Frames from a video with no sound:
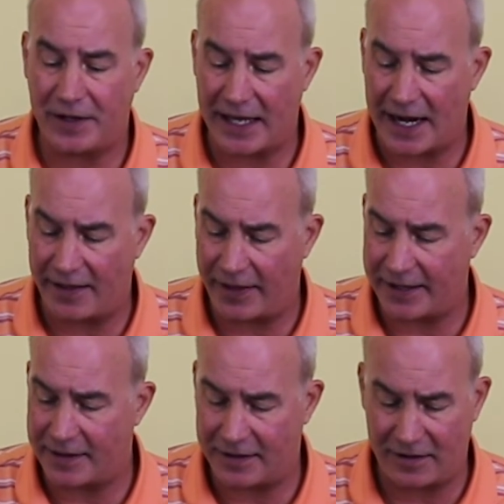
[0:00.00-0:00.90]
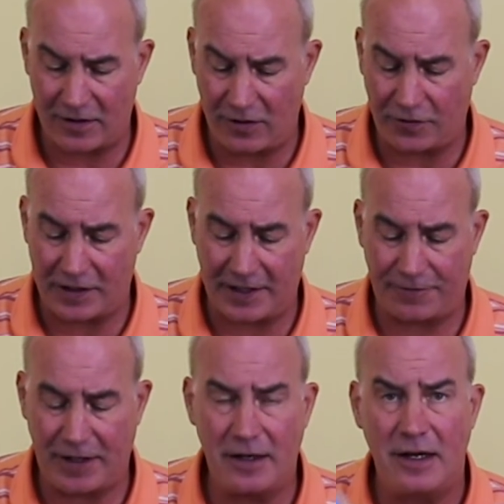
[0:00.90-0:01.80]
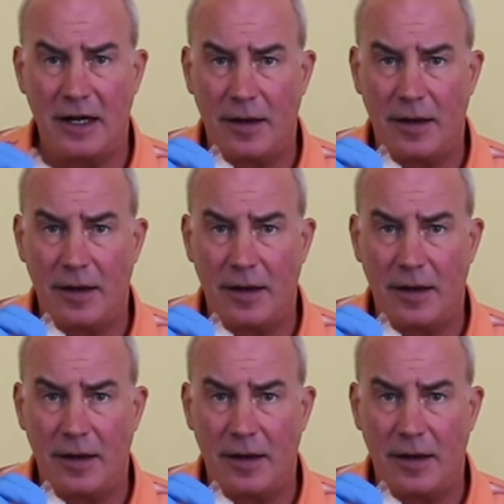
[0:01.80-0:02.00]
Again, I like to use the Tiffin,